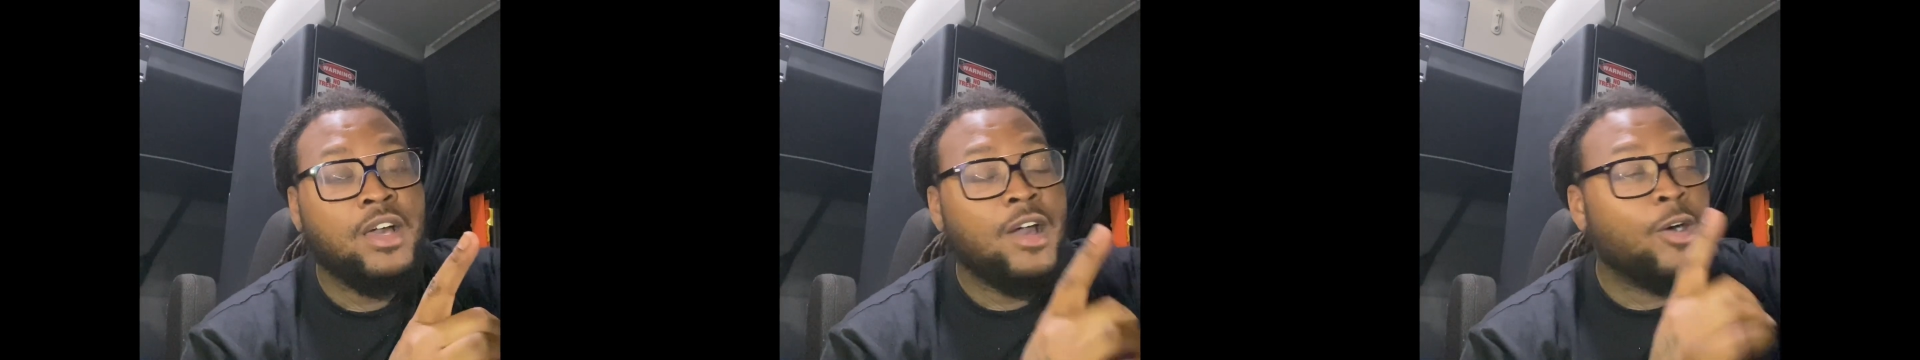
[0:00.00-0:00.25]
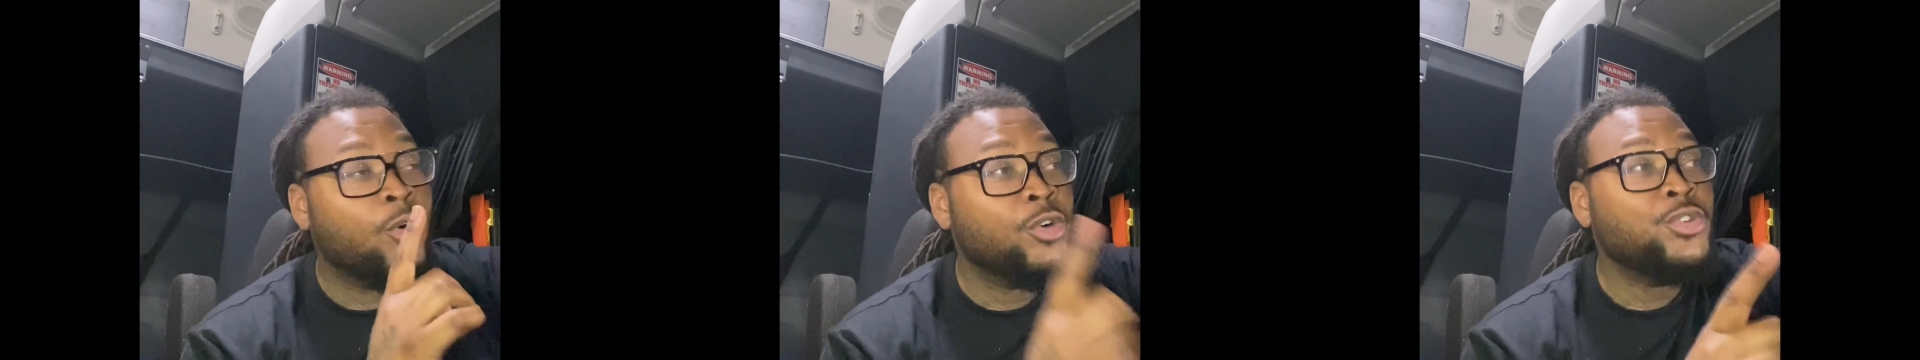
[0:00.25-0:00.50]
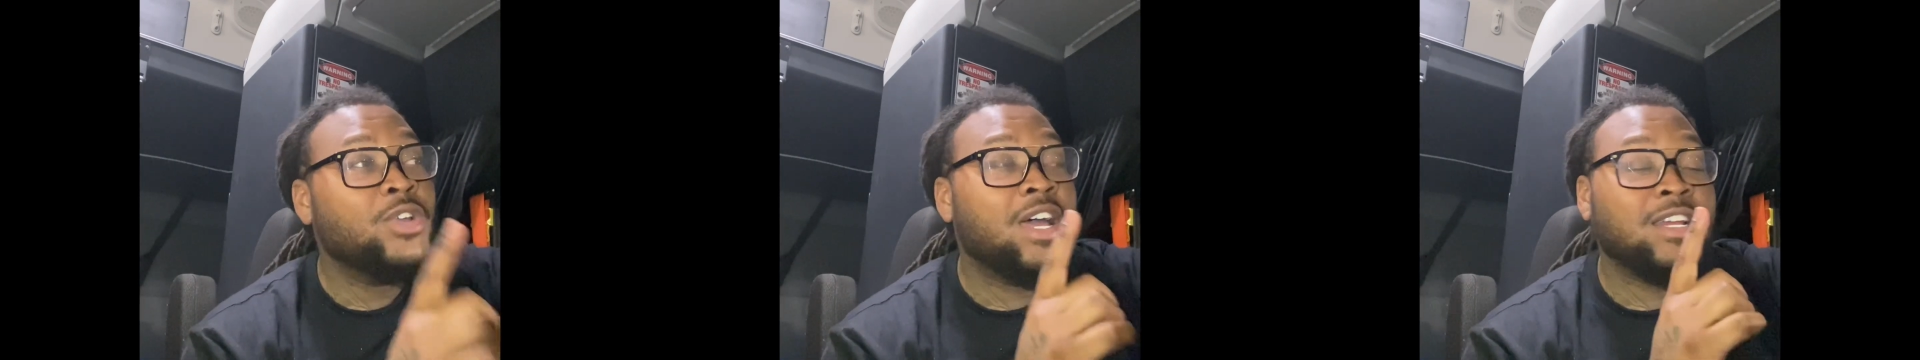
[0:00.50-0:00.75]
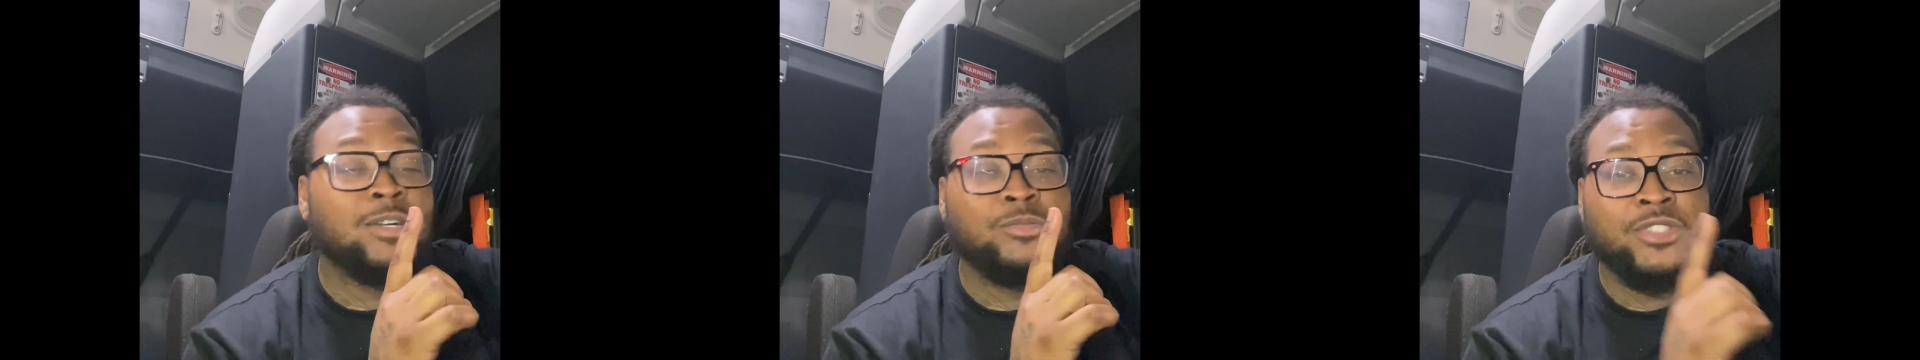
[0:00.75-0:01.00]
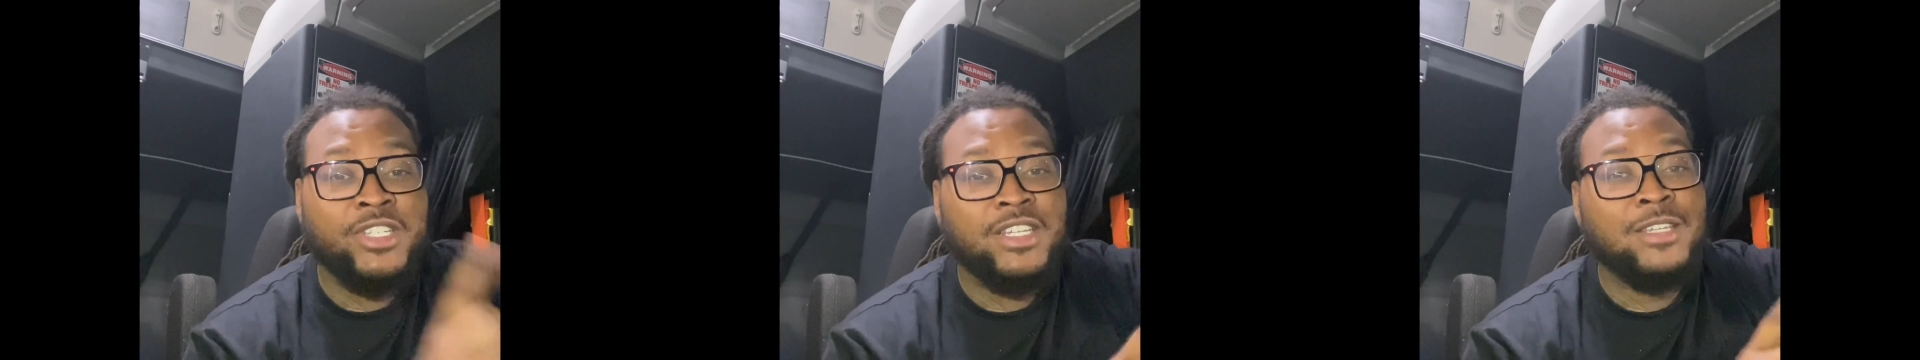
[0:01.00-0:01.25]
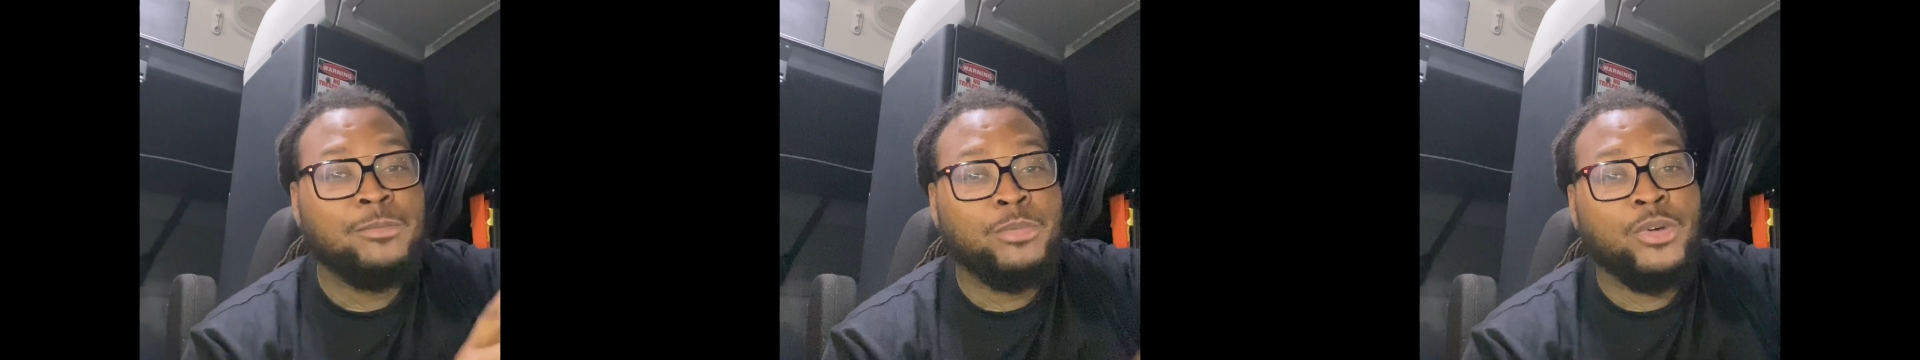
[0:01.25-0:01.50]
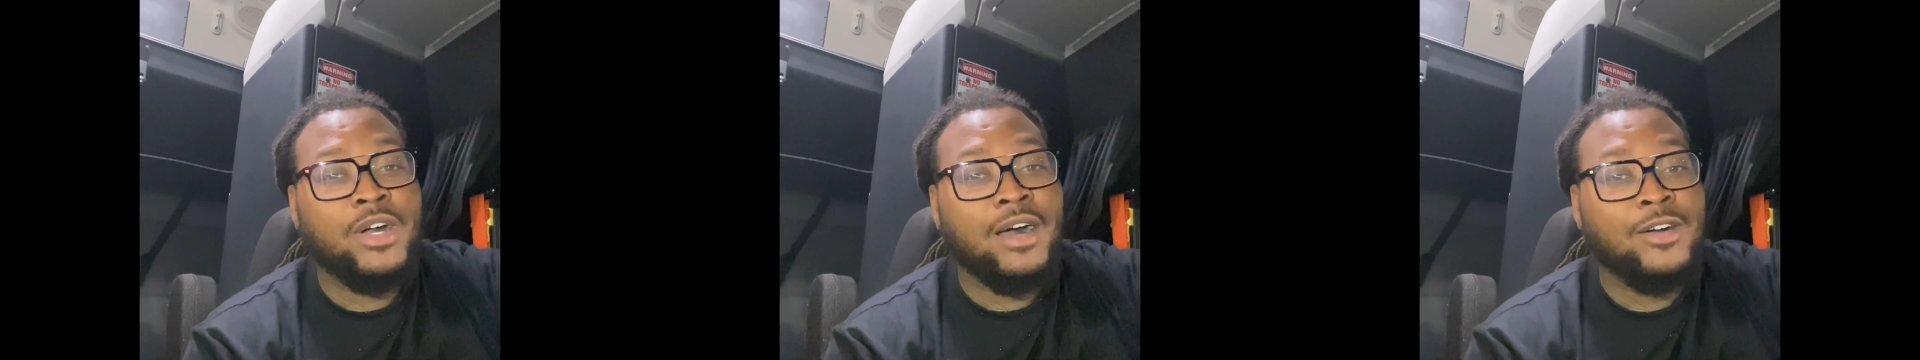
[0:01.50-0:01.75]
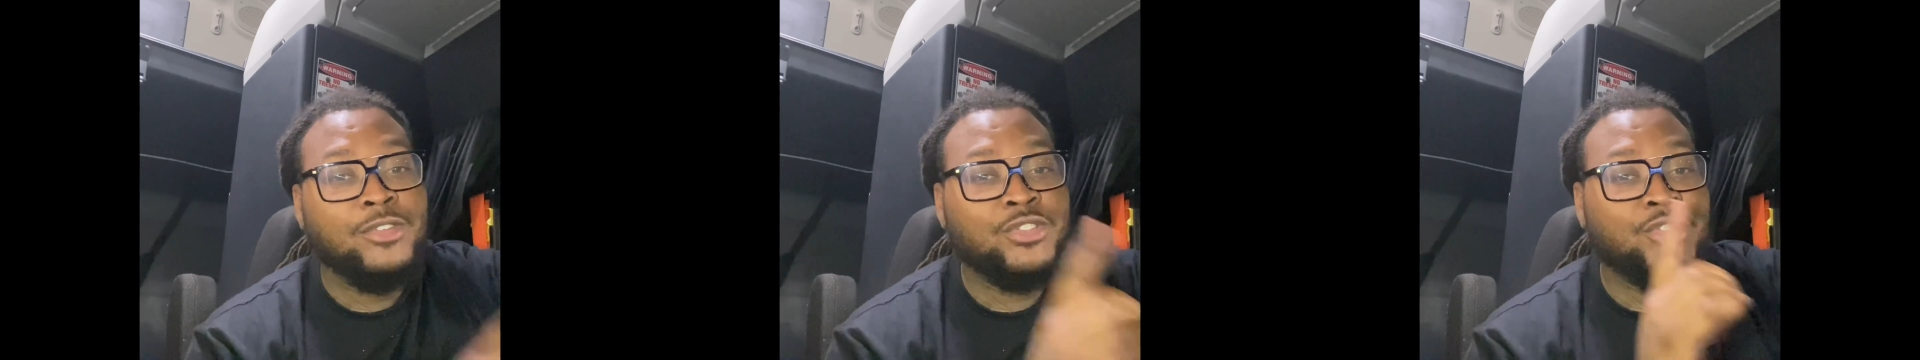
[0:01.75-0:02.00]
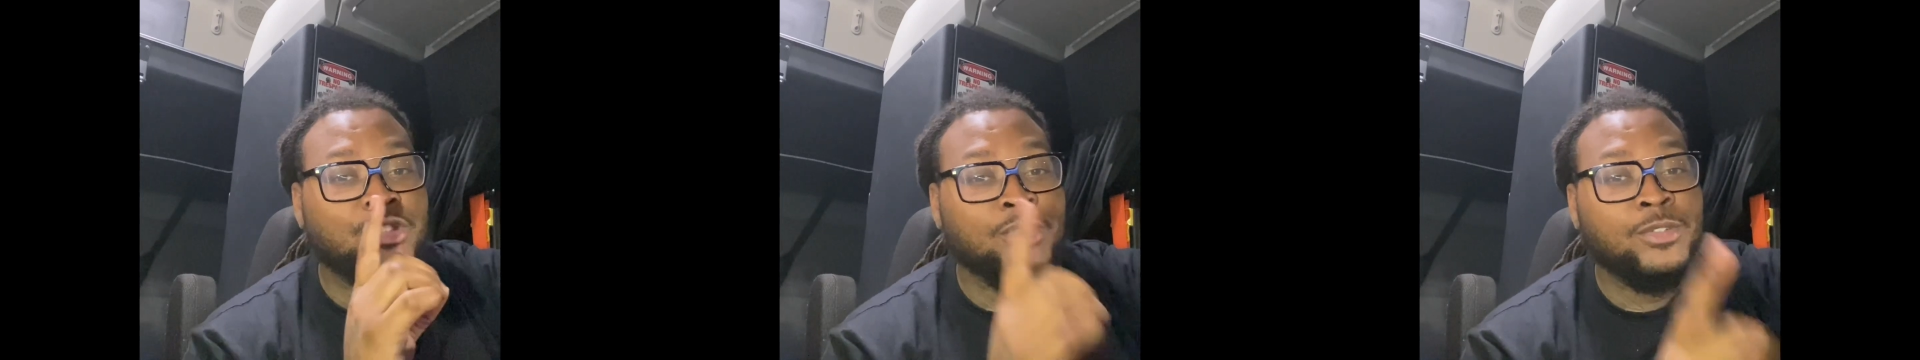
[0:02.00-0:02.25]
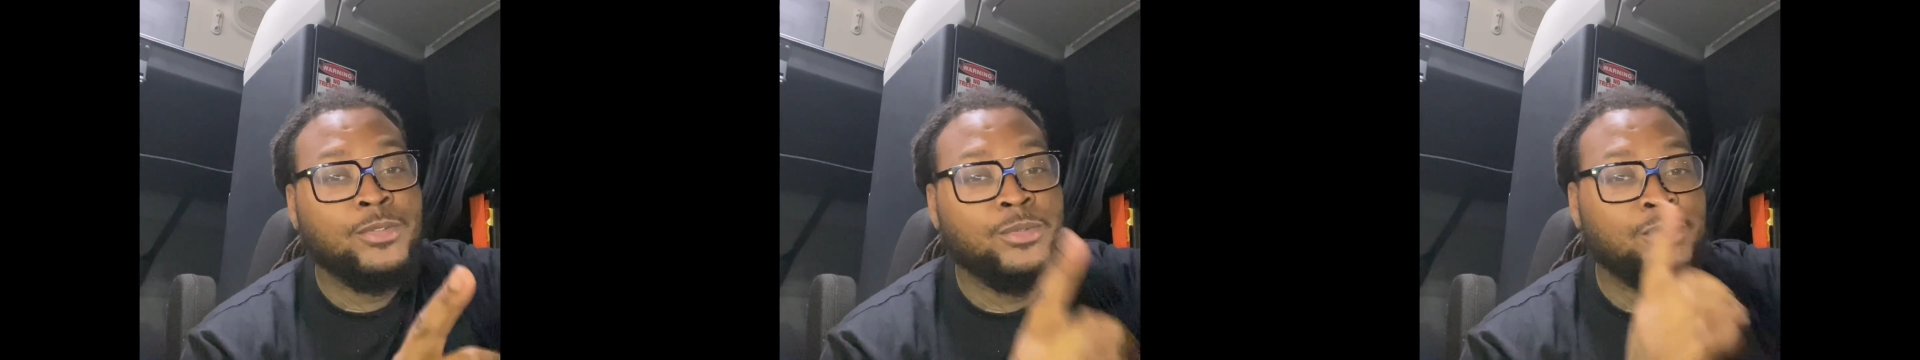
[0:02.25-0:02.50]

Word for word: or you got to come check your boy out June